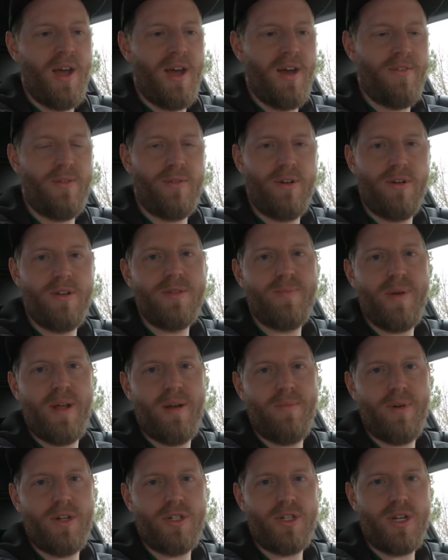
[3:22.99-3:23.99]
Haven't really
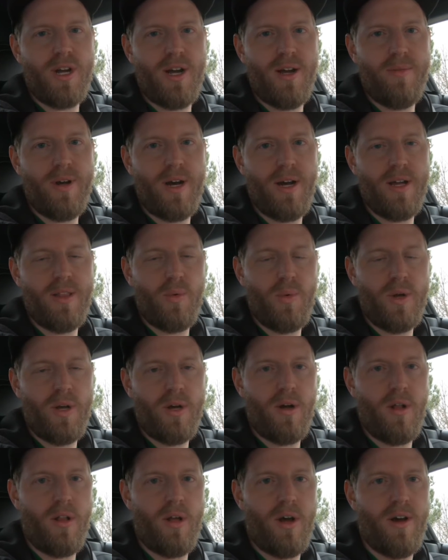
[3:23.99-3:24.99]
spent much time behind the
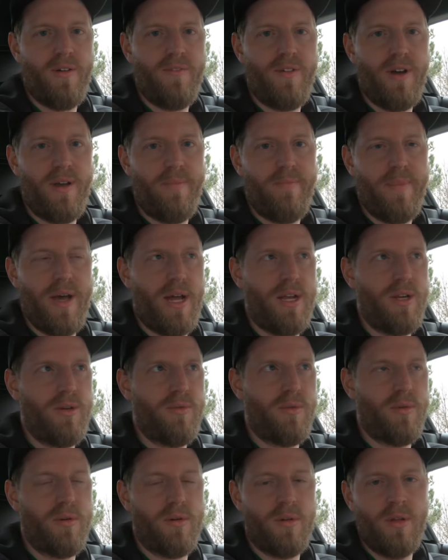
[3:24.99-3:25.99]
wheel of a
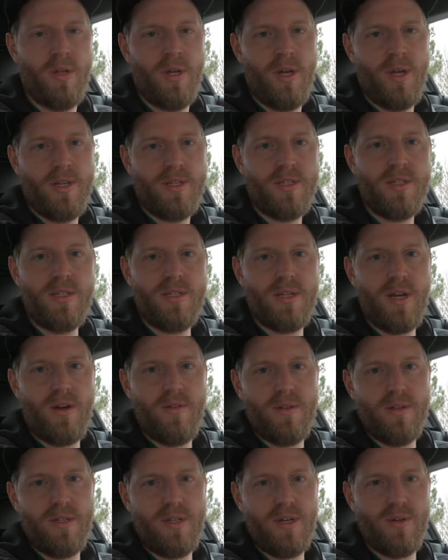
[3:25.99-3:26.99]
manual
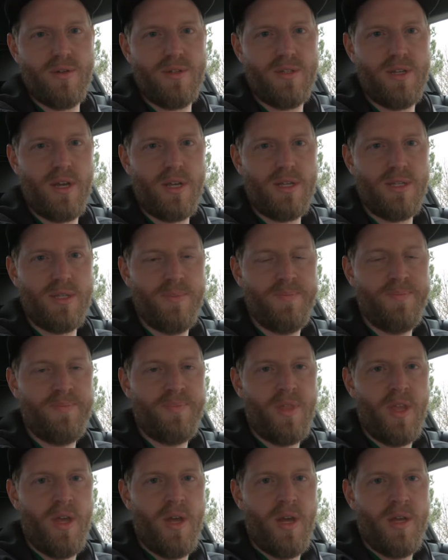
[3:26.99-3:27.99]
C7 Z06.
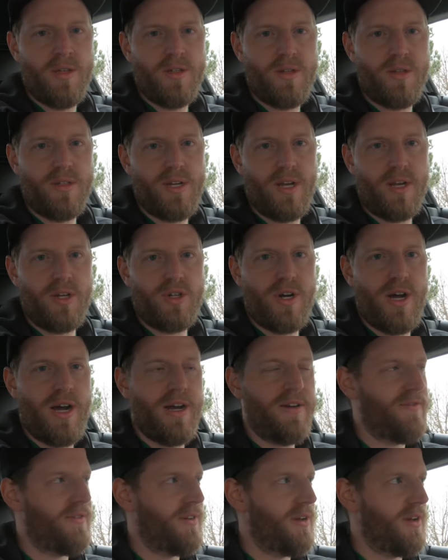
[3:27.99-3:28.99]
So let's take a
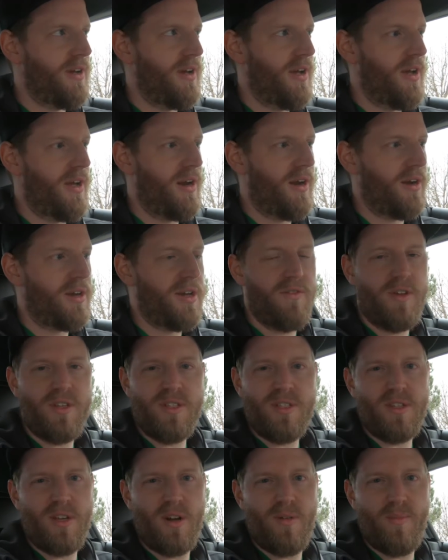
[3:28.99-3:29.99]
drive and I'll give you
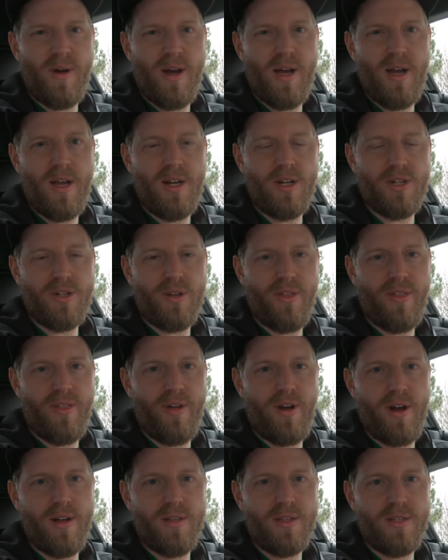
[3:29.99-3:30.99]
sort of my initial
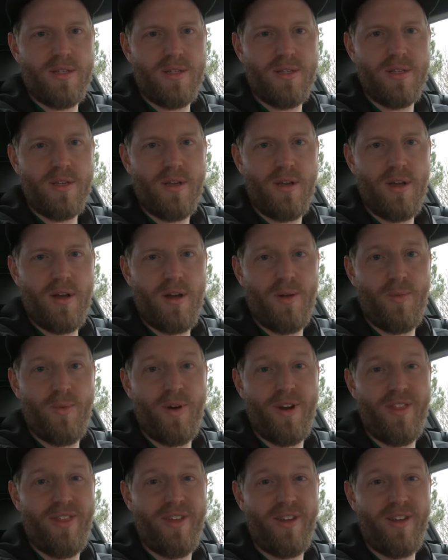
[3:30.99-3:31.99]
thoughts on
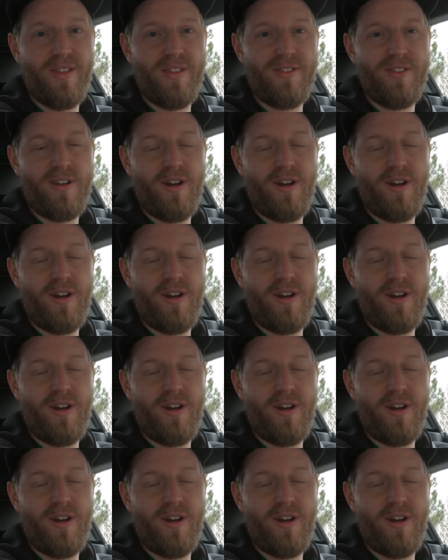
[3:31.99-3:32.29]
what I think of this